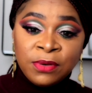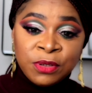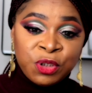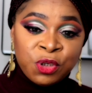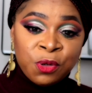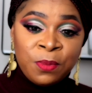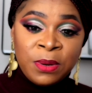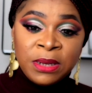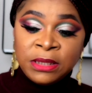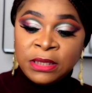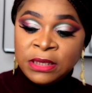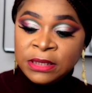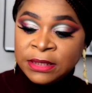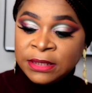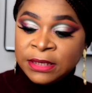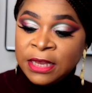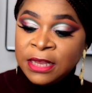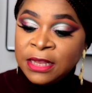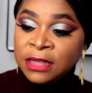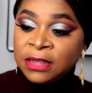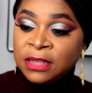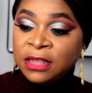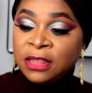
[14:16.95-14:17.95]
Some are
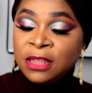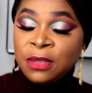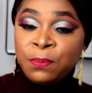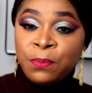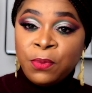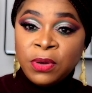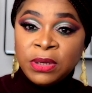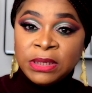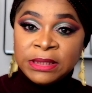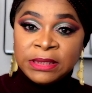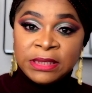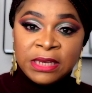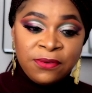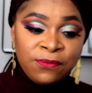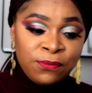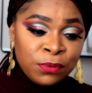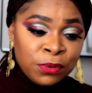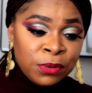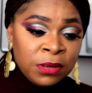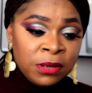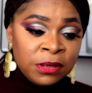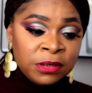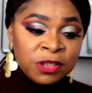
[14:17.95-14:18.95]
saying
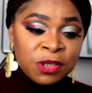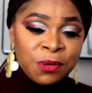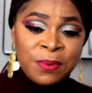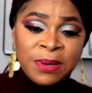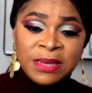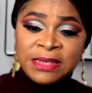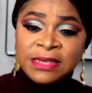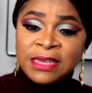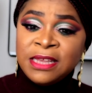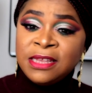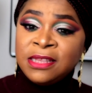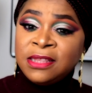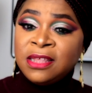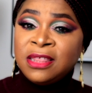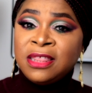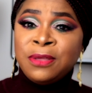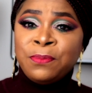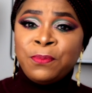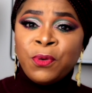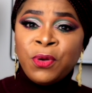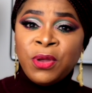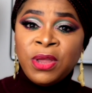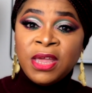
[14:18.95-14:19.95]
3.7. Some are saying
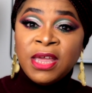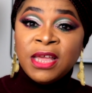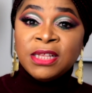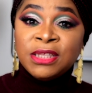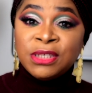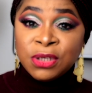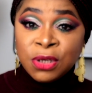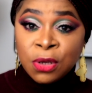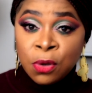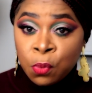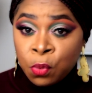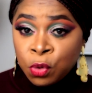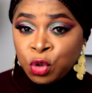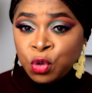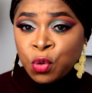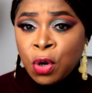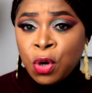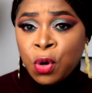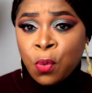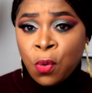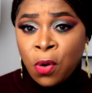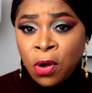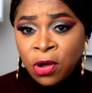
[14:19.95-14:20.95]
3.8. Which
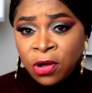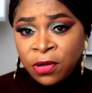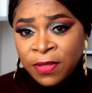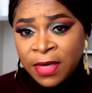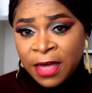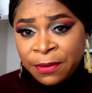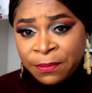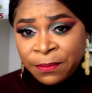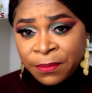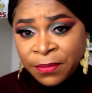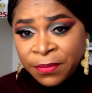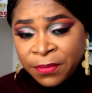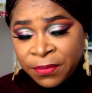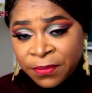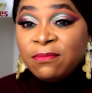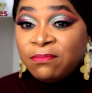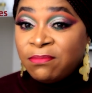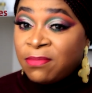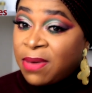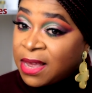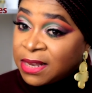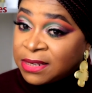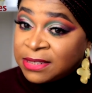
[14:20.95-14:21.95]
one you want, Clan?
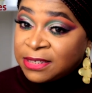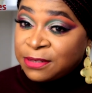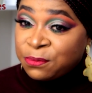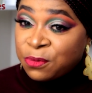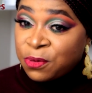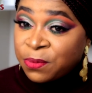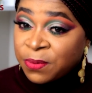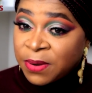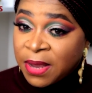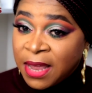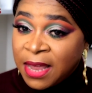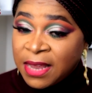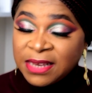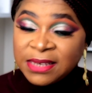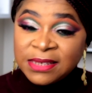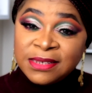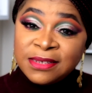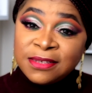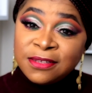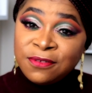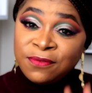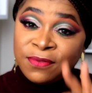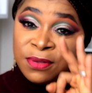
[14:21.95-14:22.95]
Maximum,
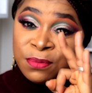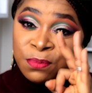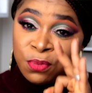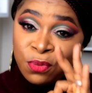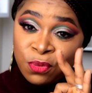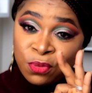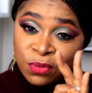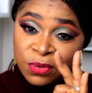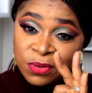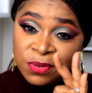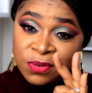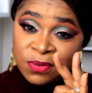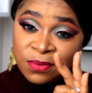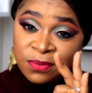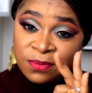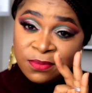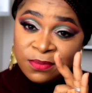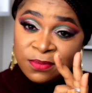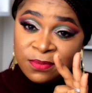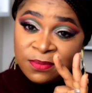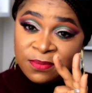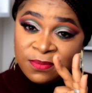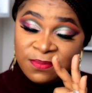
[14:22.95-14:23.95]
guys, 3 books.
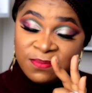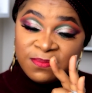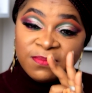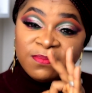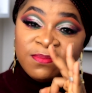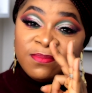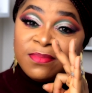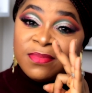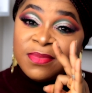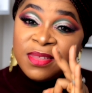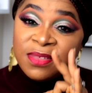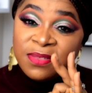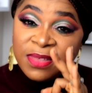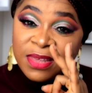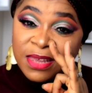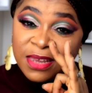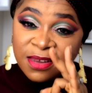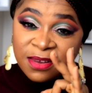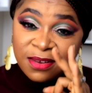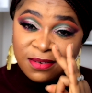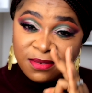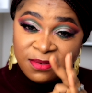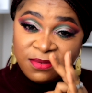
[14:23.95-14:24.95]

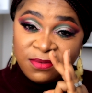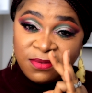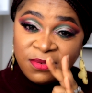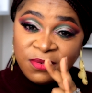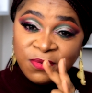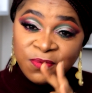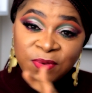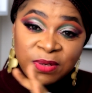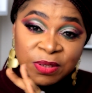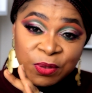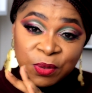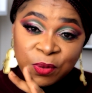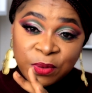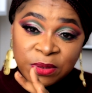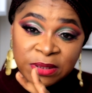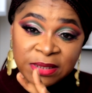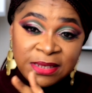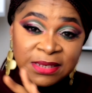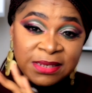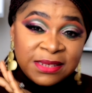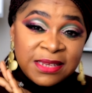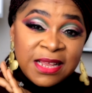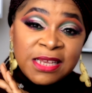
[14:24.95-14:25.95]
3 resources.